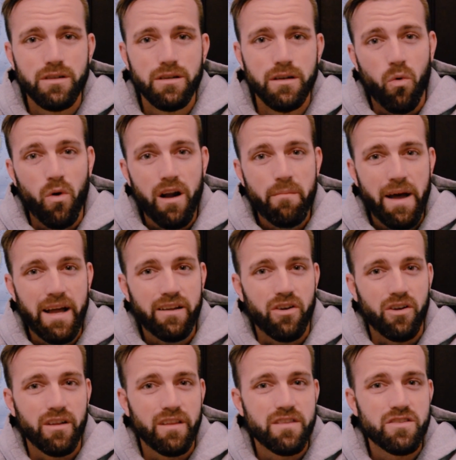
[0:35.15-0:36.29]
So where I'm at
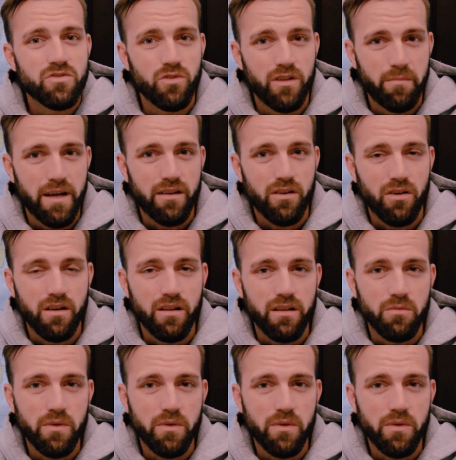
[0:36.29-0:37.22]
currently, the school I'm at currently,